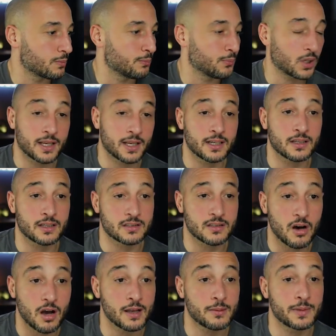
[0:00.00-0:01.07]
book in a
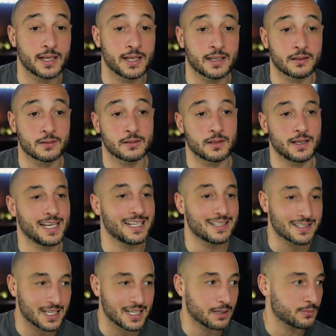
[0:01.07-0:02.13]
time in his
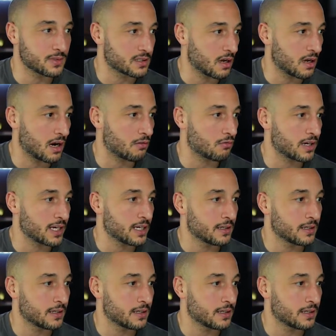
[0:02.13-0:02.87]
team's diary.